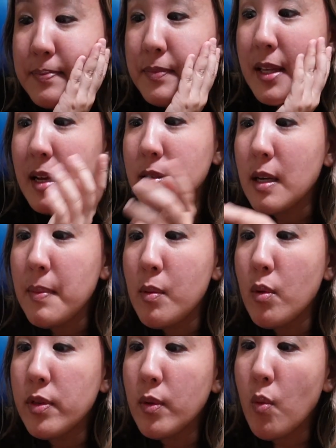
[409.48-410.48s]
yes, I've been
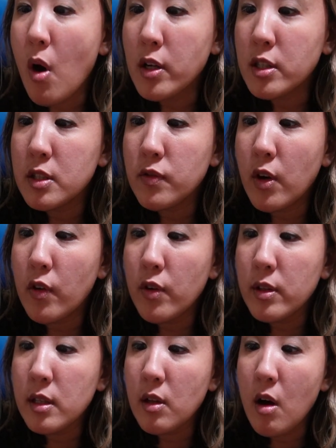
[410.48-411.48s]
with the watches for a
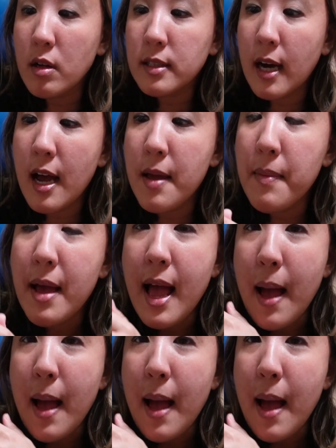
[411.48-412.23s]
really long time,